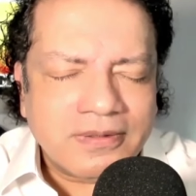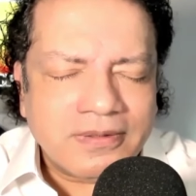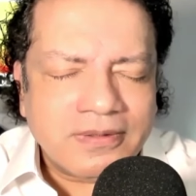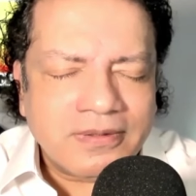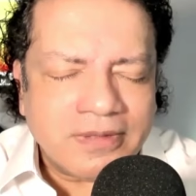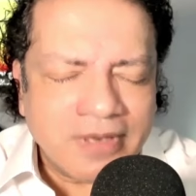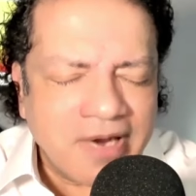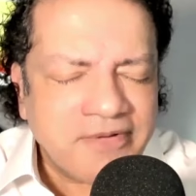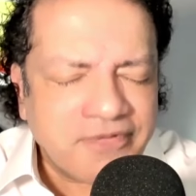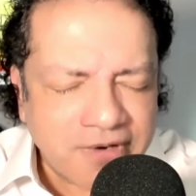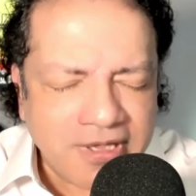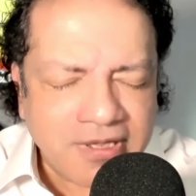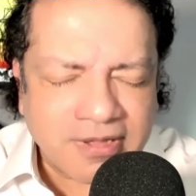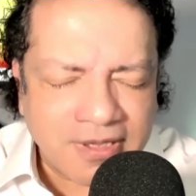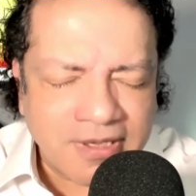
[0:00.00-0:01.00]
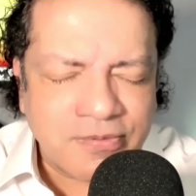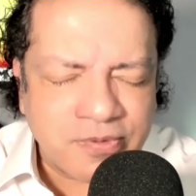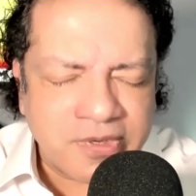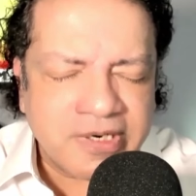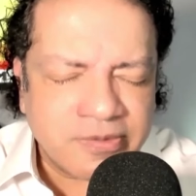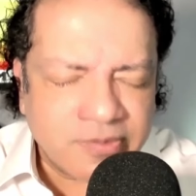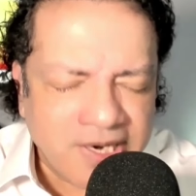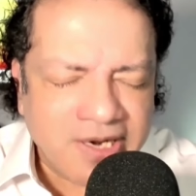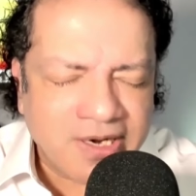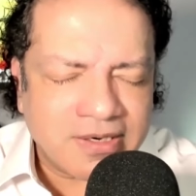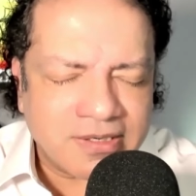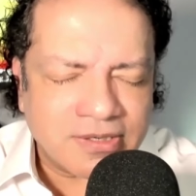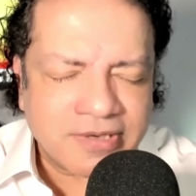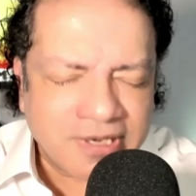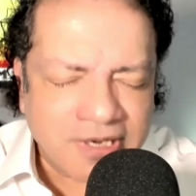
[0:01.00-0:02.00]
then everything we read
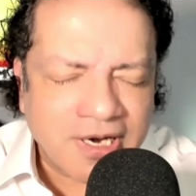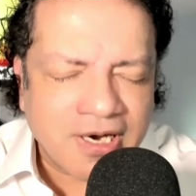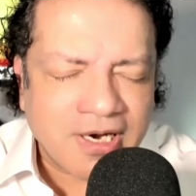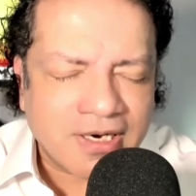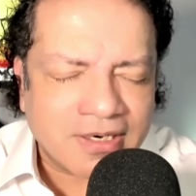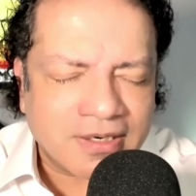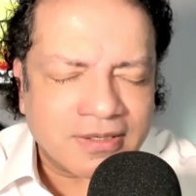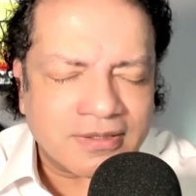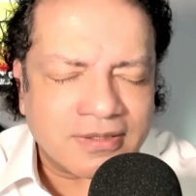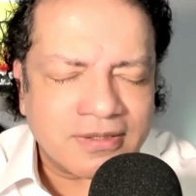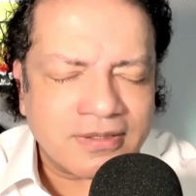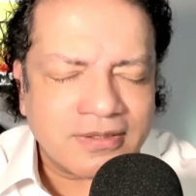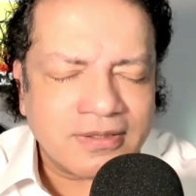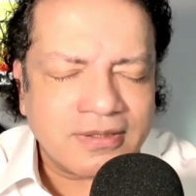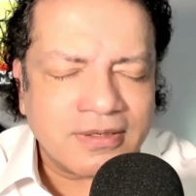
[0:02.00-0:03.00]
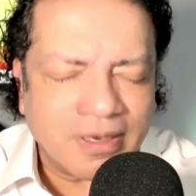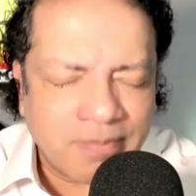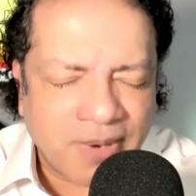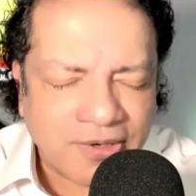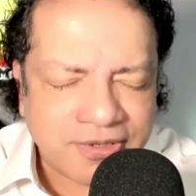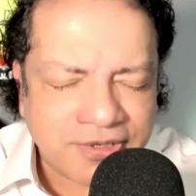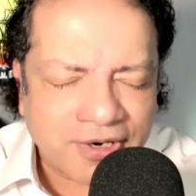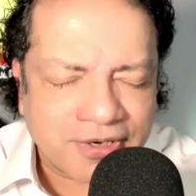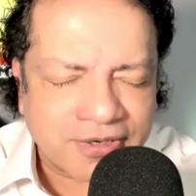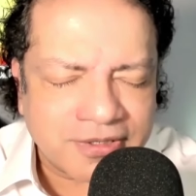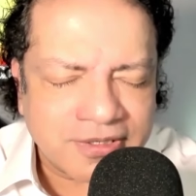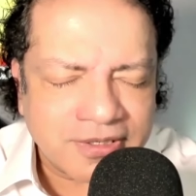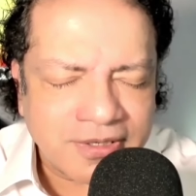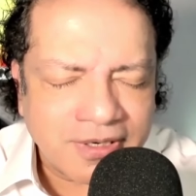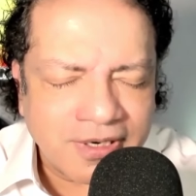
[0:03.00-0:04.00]
or hear about God
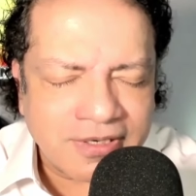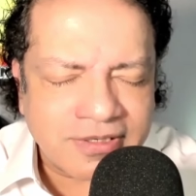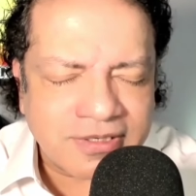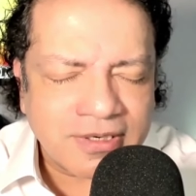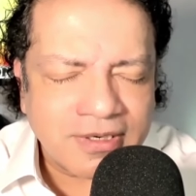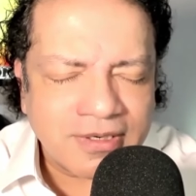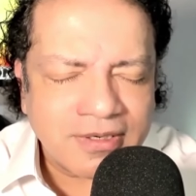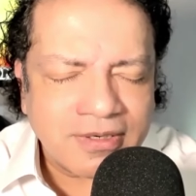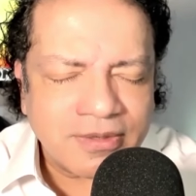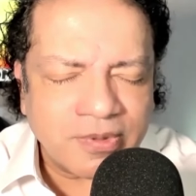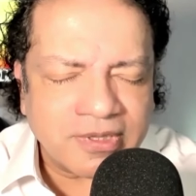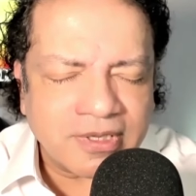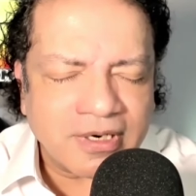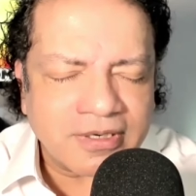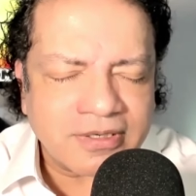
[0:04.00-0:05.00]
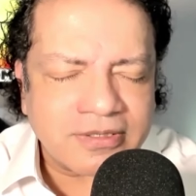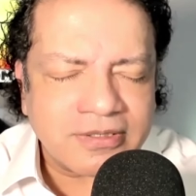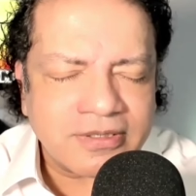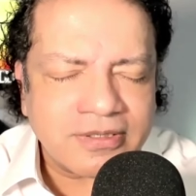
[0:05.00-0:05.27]
is within us.